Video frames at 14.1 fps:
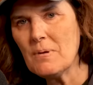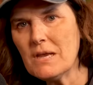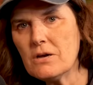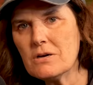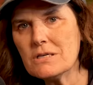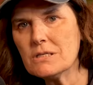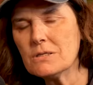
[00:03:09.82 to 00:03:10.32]

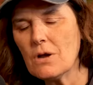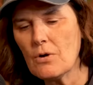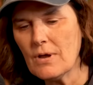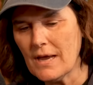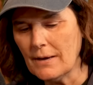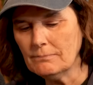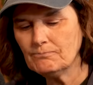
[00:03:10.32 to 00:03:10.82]
Because,
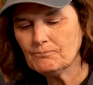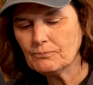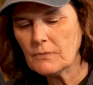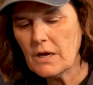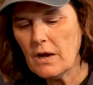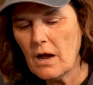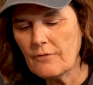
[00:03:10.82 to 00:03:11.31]
okay,
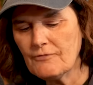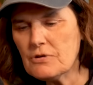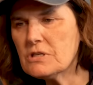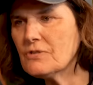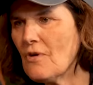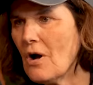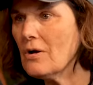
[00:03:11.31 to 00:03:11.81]
uh,
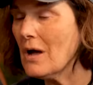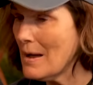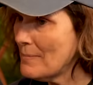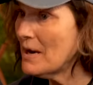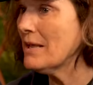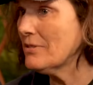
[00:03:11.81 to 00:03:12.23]
first of all, I'm an